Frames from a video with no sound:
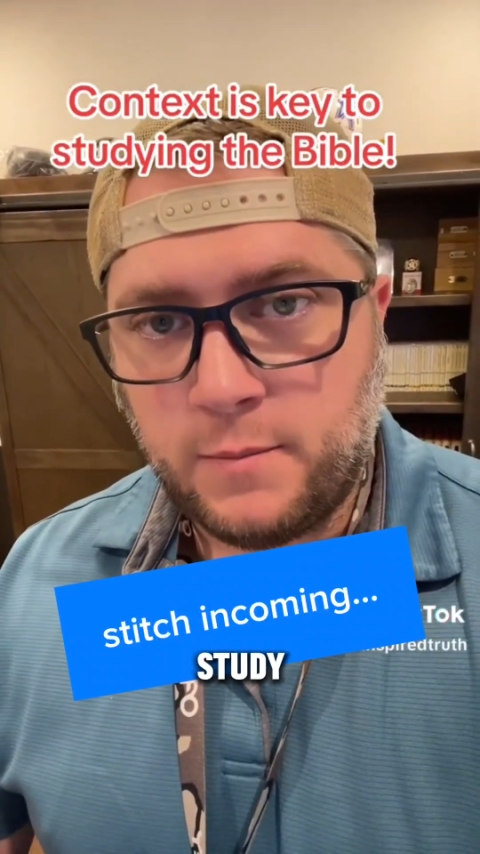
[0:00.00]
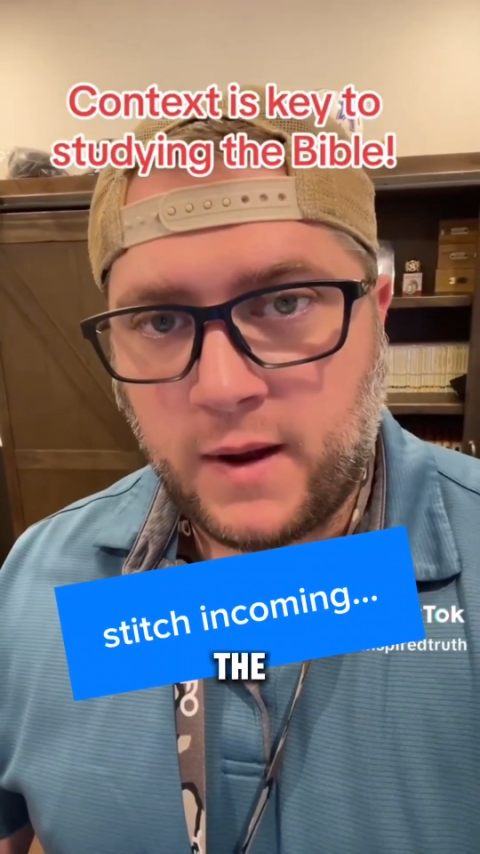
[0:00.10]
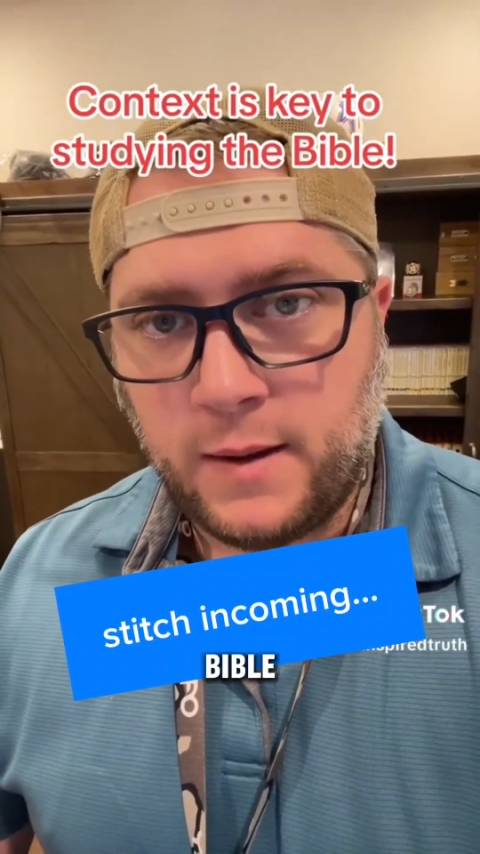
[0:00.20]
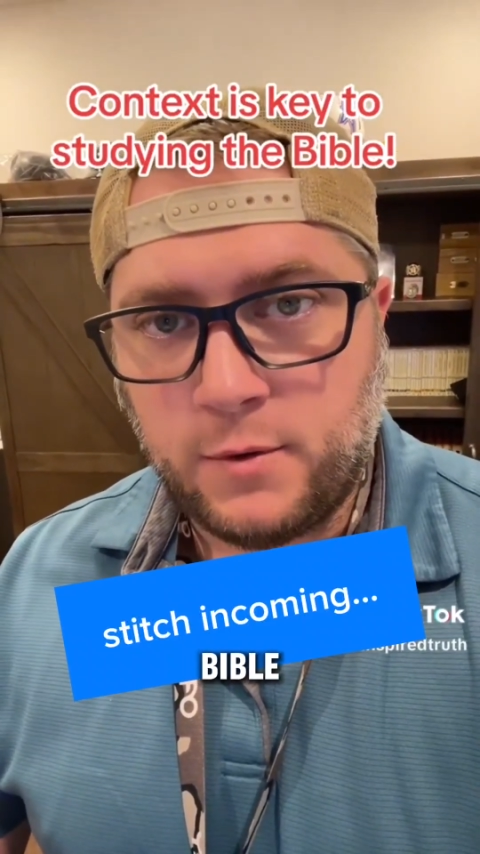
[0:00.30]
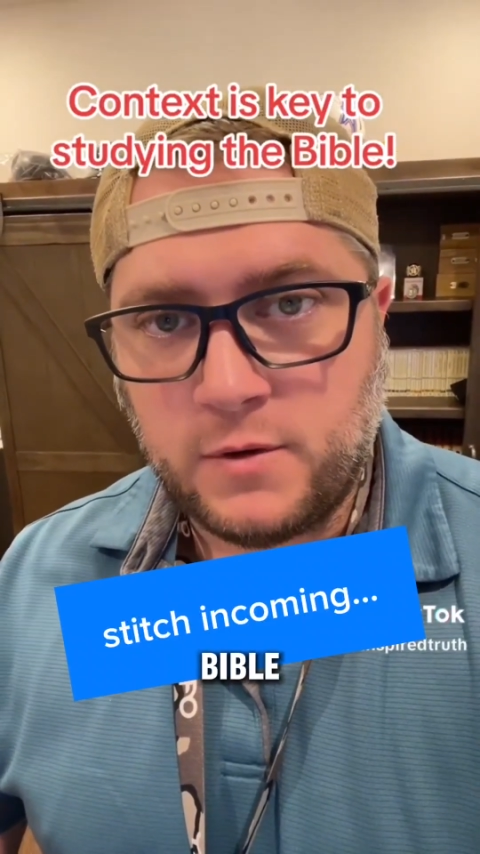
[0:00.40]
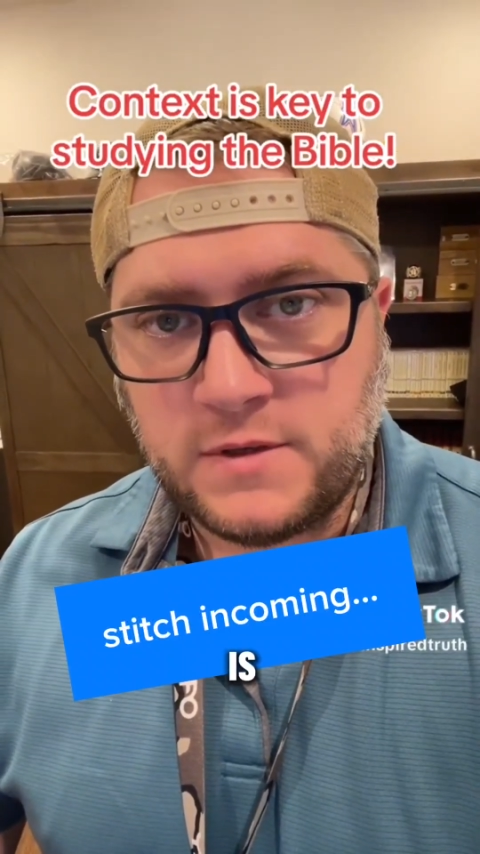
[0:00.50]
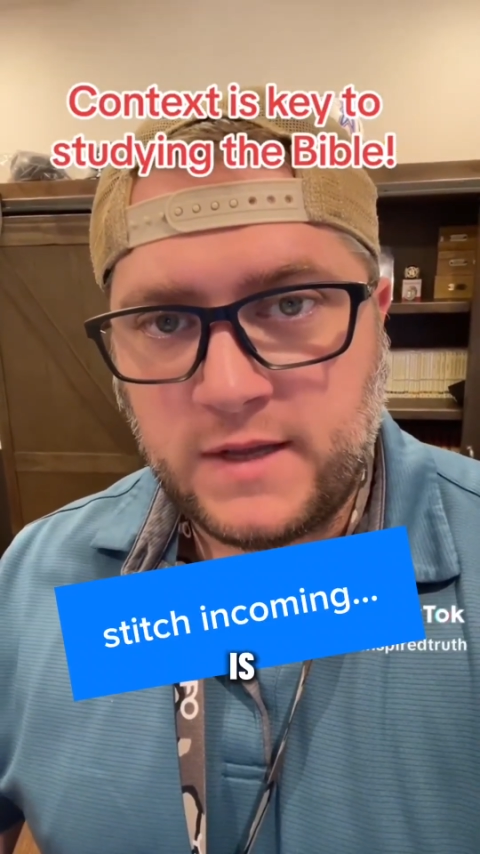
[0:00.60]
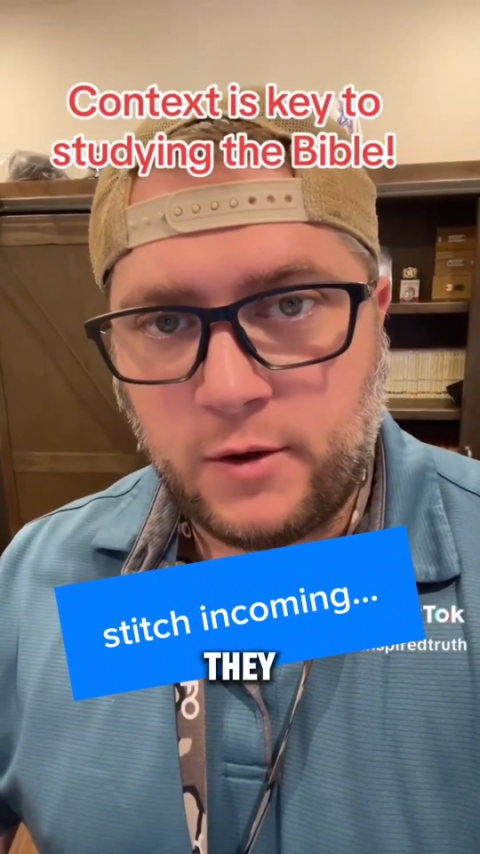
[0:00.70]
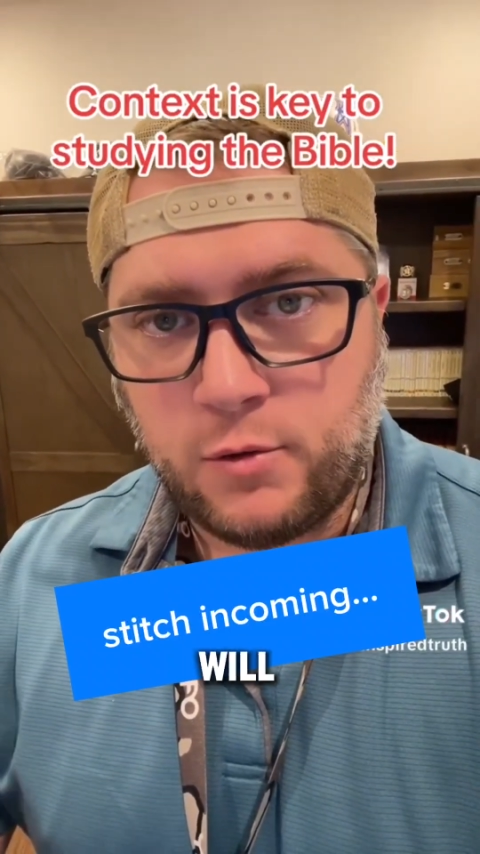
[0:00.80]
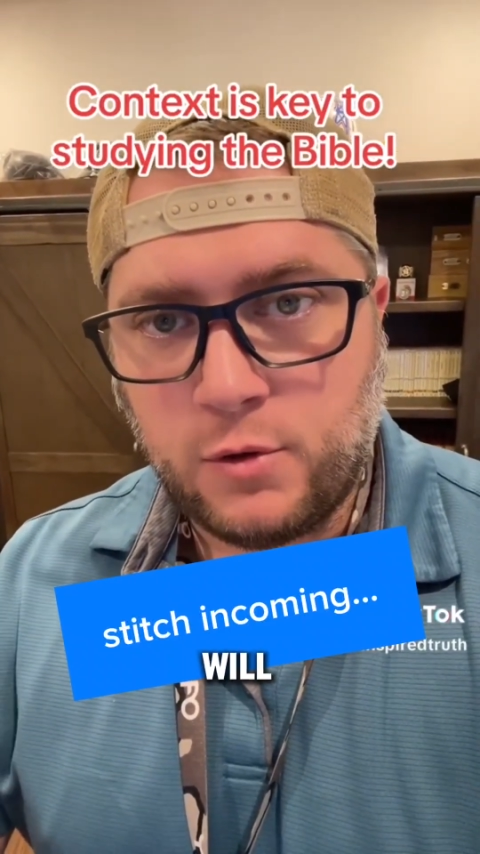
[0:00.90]
Bible is
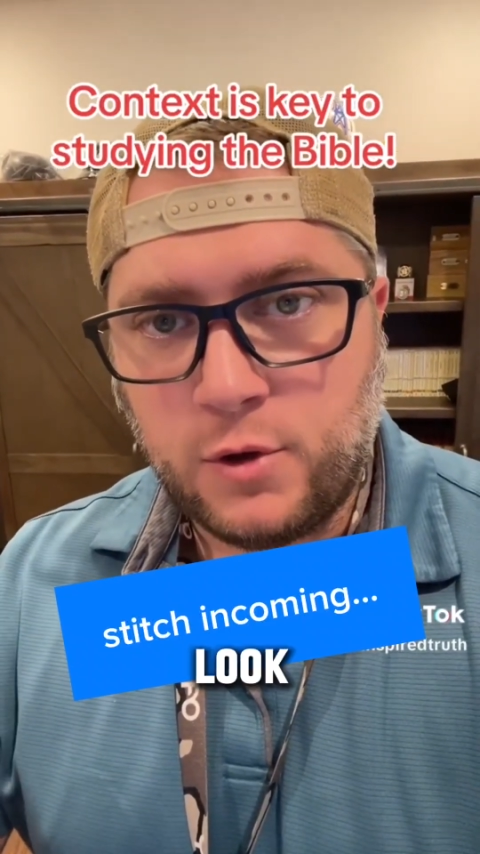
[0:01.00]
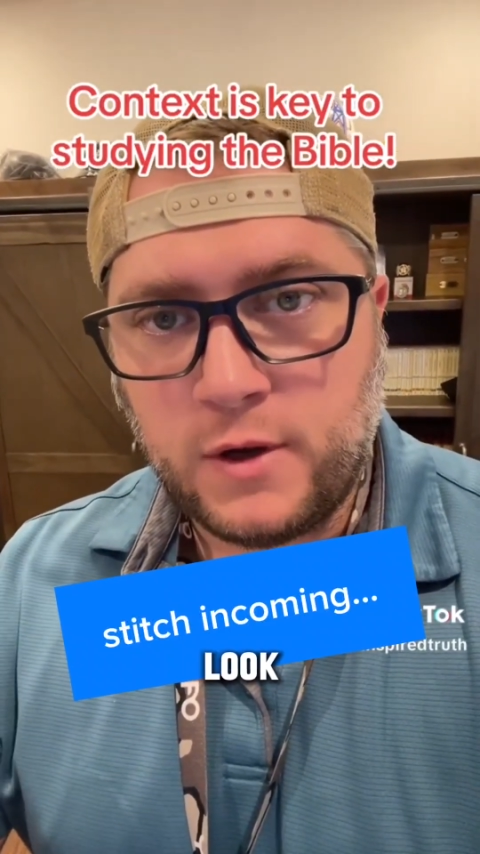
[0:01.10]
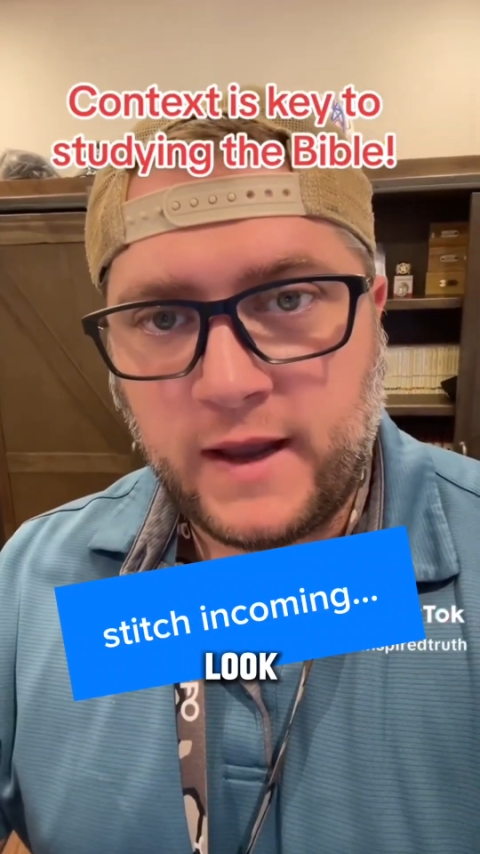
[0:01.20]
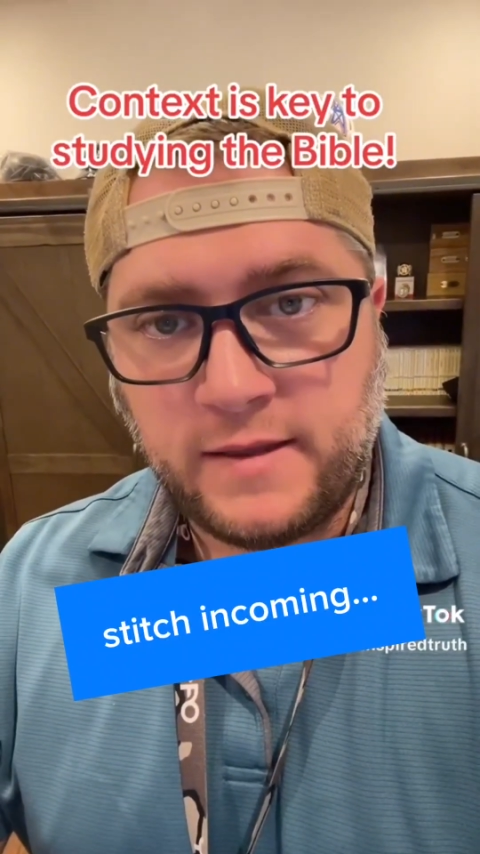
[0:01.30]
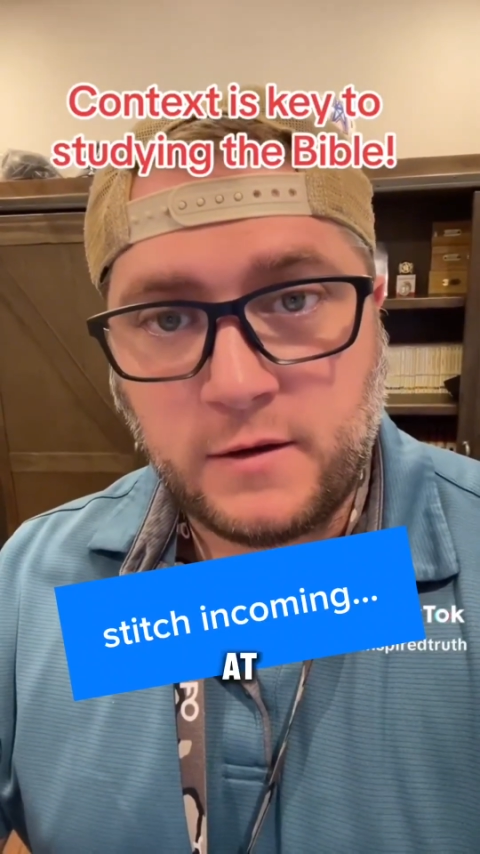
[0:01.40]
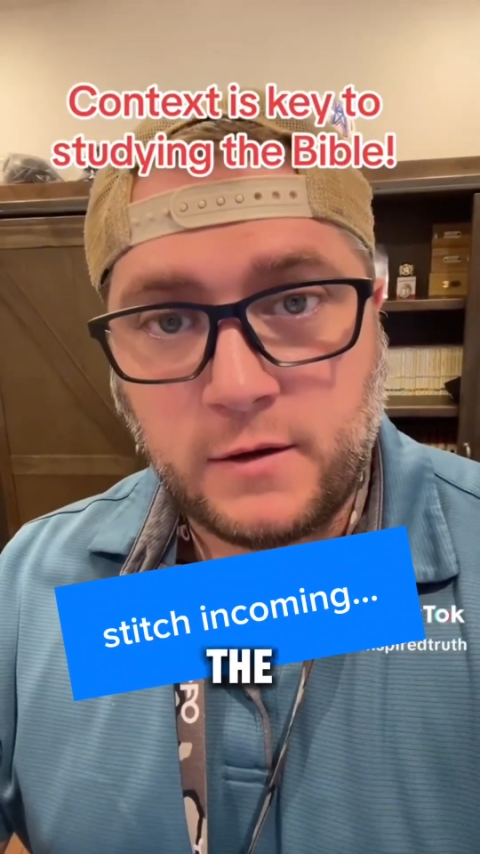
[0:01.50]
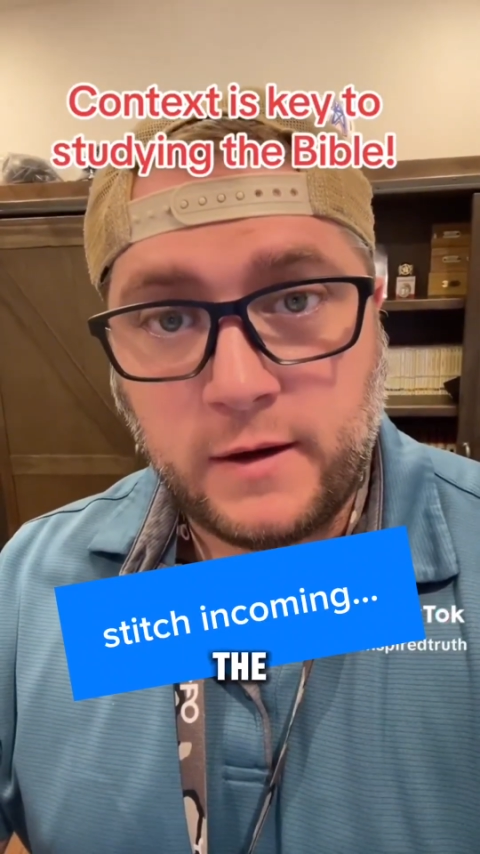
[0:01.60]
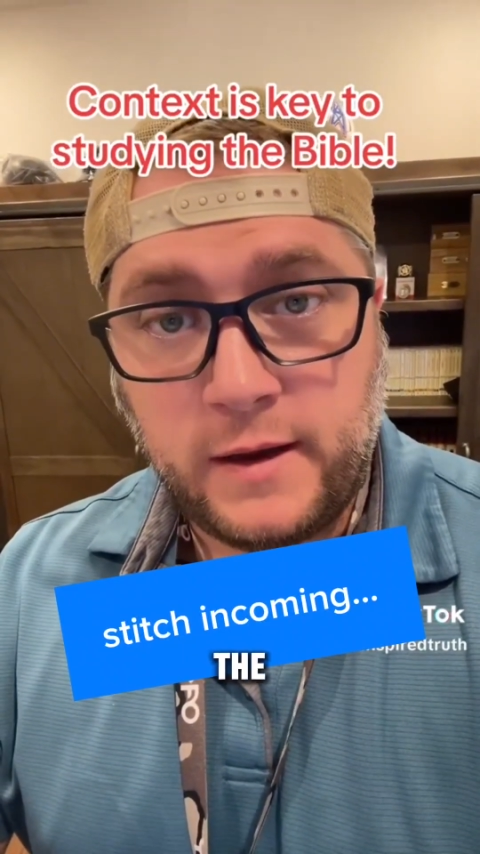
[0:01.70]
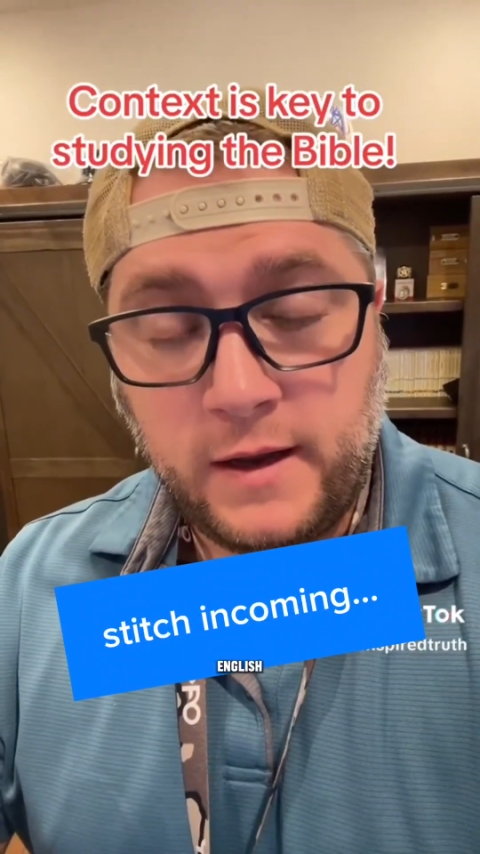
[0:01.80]
they will look at the